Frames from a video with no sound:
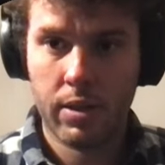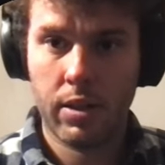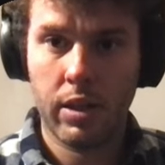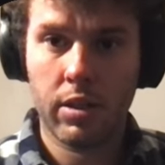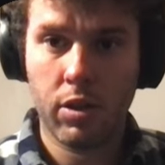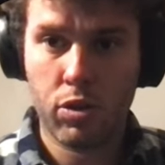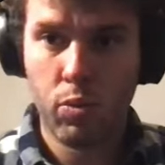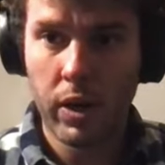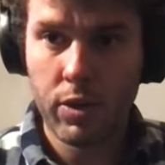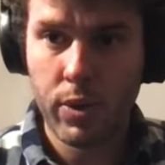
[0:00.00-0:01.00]
It costs
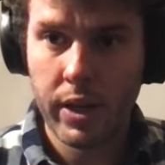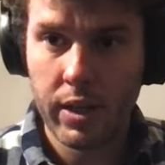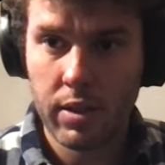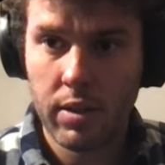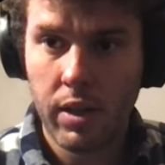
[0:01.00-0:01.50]
1 credit